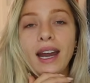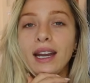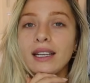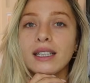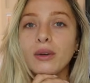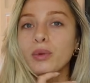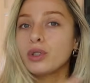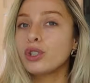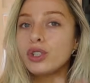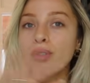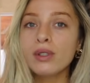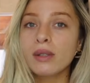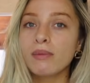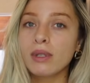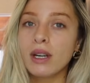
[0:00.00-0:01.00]
and I wanna
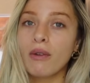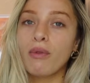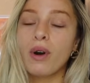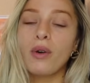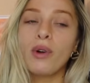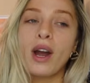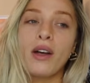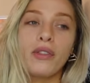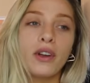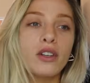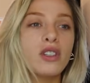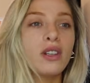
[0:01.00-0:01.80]
shoot some stuff while we're out there,